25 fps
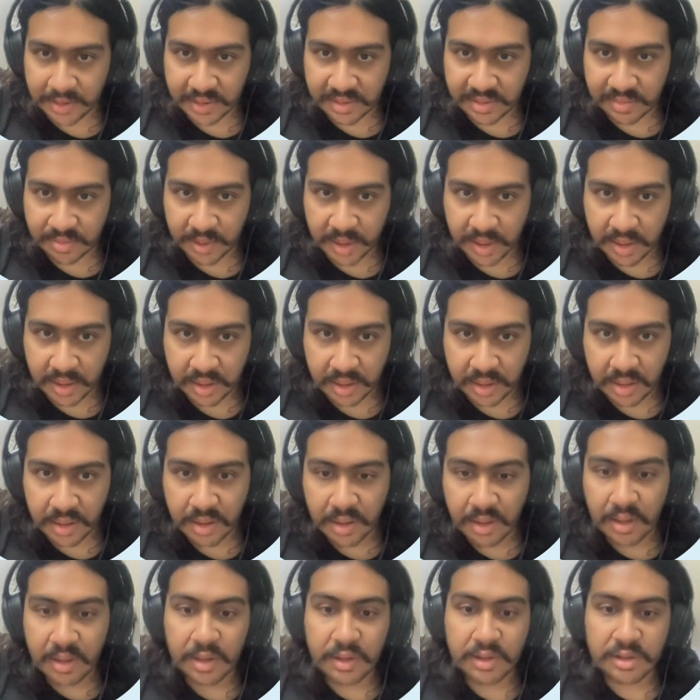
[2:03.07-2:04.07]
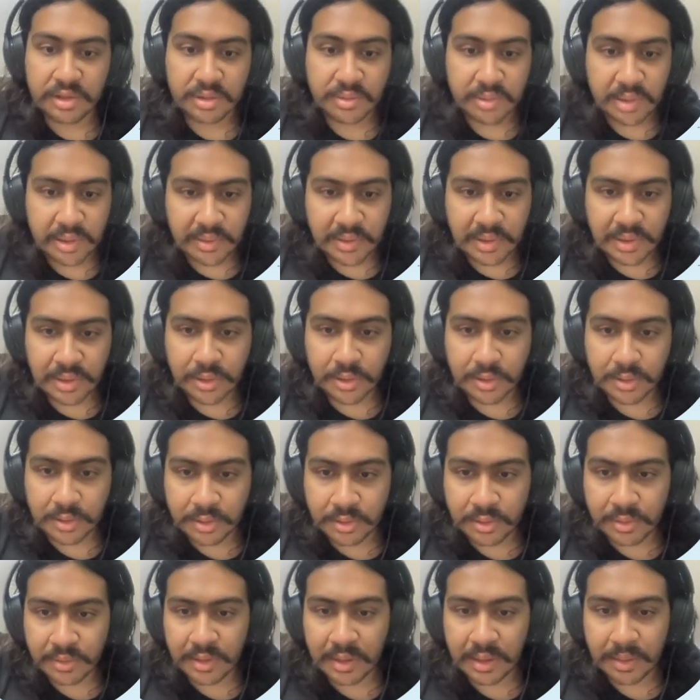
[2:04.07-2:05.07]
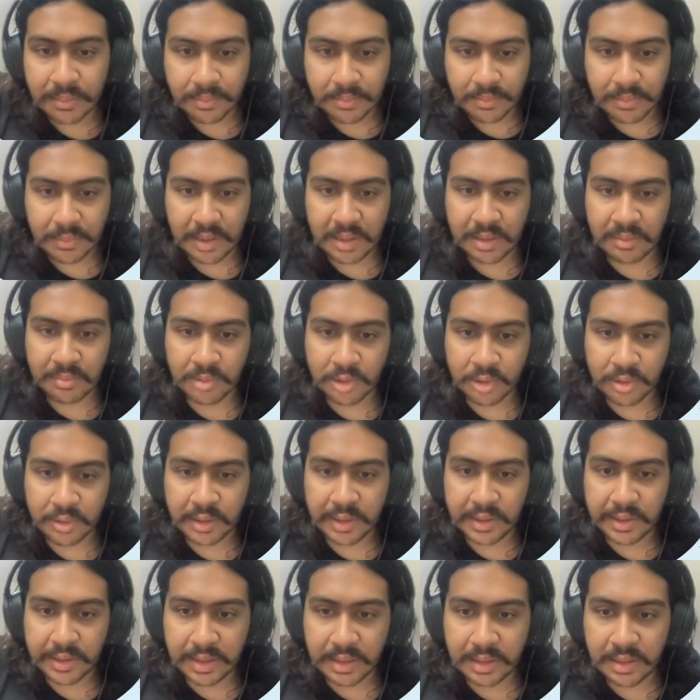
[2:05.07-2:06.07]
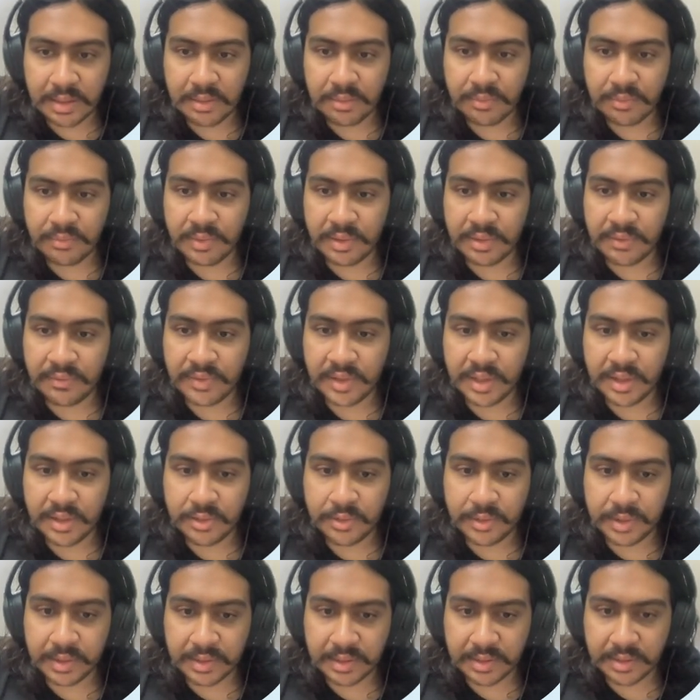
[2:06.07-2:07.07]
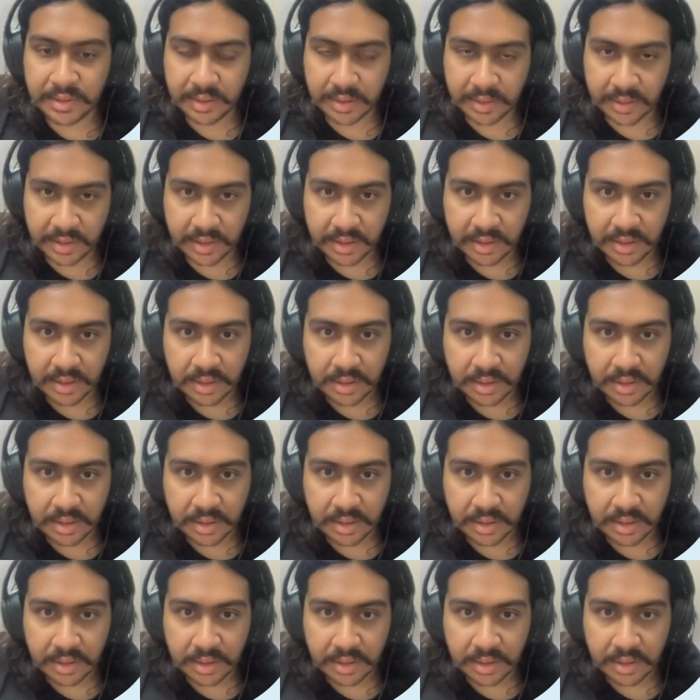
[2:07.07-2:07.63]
display. So we will go through them in more detail when we are doing the theory.